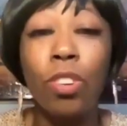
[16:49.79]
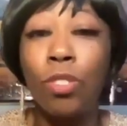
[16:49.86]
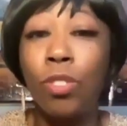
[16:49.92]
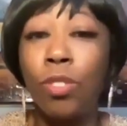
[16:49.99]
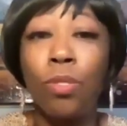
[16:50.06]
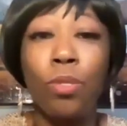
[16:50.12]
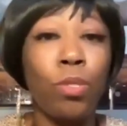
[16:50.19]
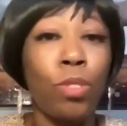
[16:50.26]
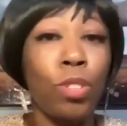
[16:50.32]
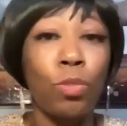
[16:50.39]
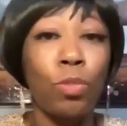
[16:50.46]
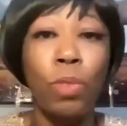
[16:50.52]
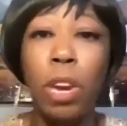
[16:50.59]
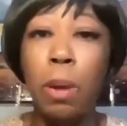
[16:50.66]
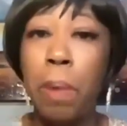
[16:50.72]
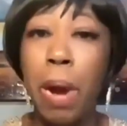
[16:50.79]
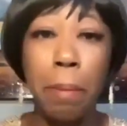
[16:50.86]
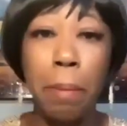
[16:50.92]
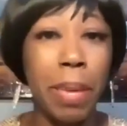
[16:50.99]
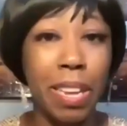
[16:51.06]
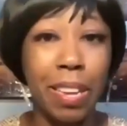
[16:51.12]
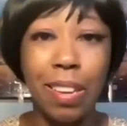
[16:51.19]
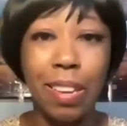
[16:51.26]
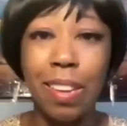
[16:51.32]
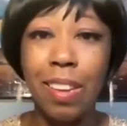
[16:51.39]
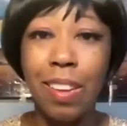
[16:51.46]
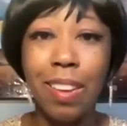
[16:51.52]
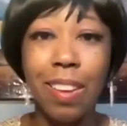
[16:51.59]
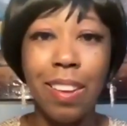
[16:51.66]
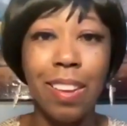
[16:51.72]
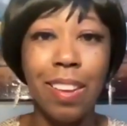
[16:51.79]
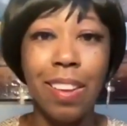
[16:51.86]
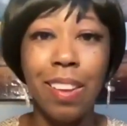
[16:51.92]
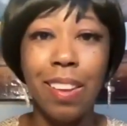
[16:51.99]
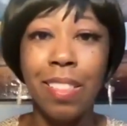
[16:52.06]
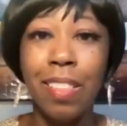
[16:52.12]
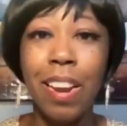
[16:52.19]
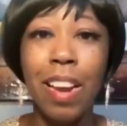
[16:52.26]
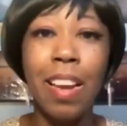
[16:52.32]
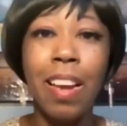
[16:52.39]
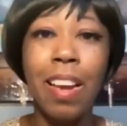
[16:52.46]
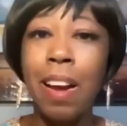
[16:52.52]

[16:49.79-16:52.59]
You know, you swear by me that